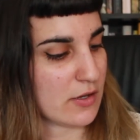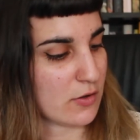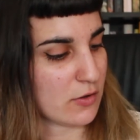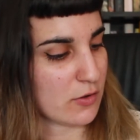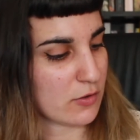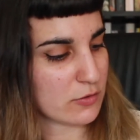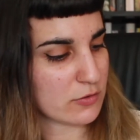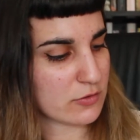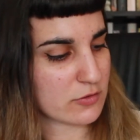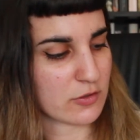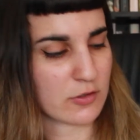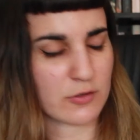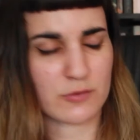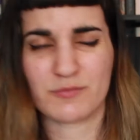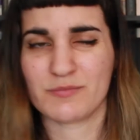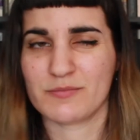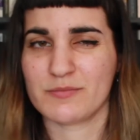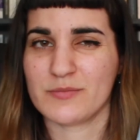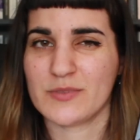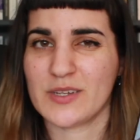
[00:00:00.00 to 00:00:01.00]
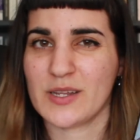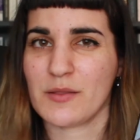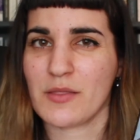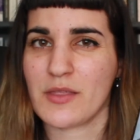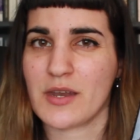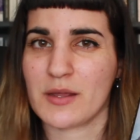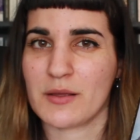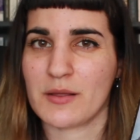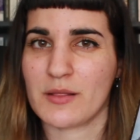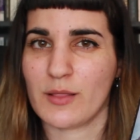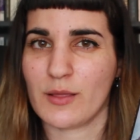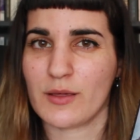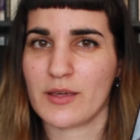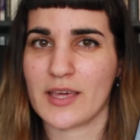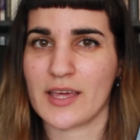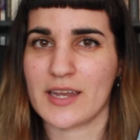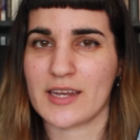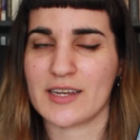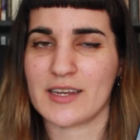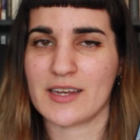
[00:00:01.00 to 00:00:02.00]
Also, now that I look
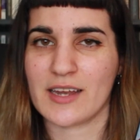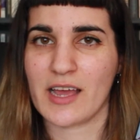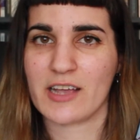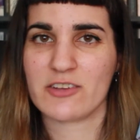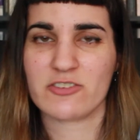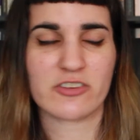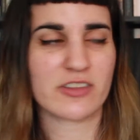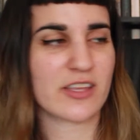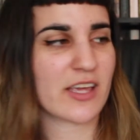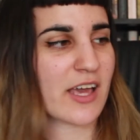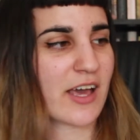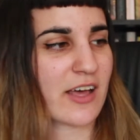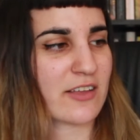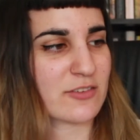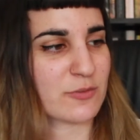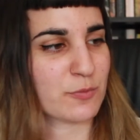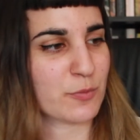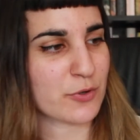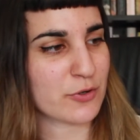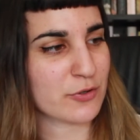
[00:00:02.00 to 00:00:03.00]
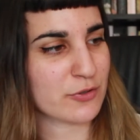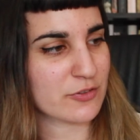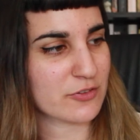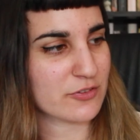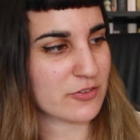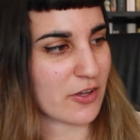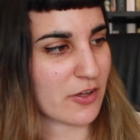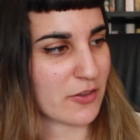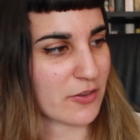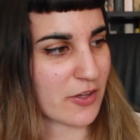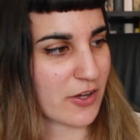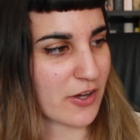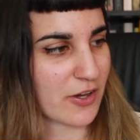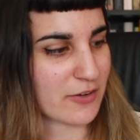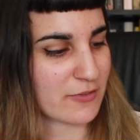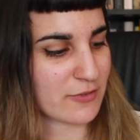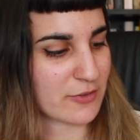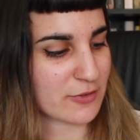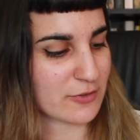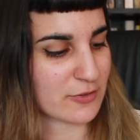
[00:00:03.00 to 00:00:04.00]
at it, it actually has birds on the
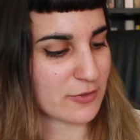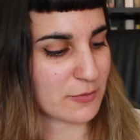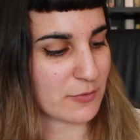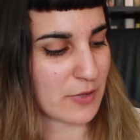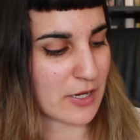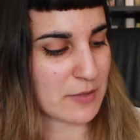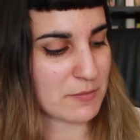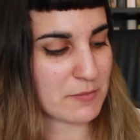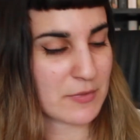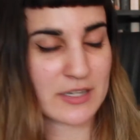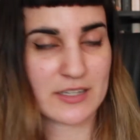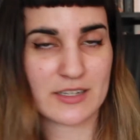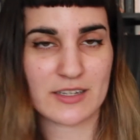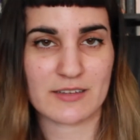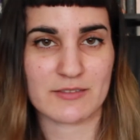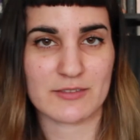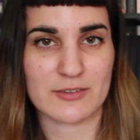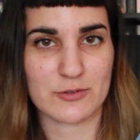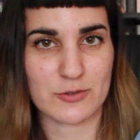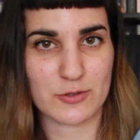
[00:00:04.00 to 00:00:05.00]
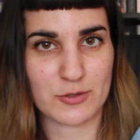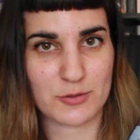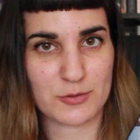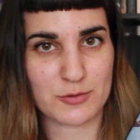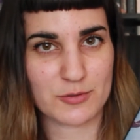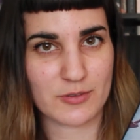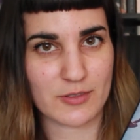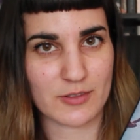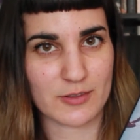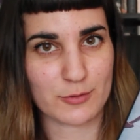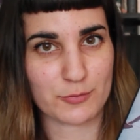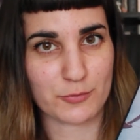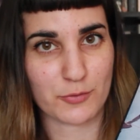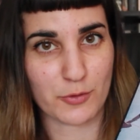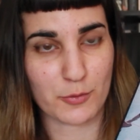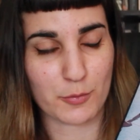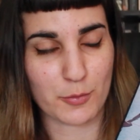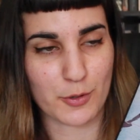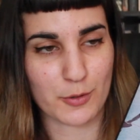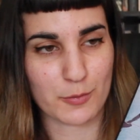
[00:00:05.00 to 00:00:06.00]
cover, so I might even use this for
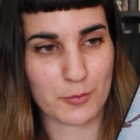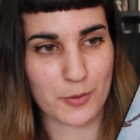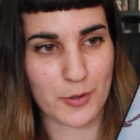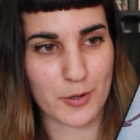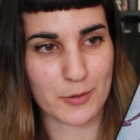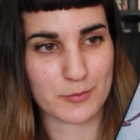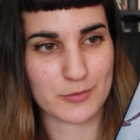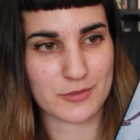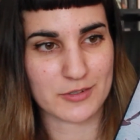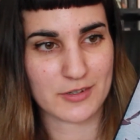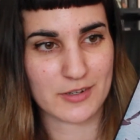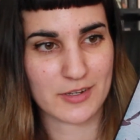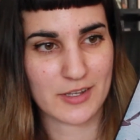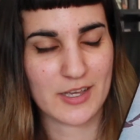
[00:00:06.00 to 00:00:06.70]
the bird prompt,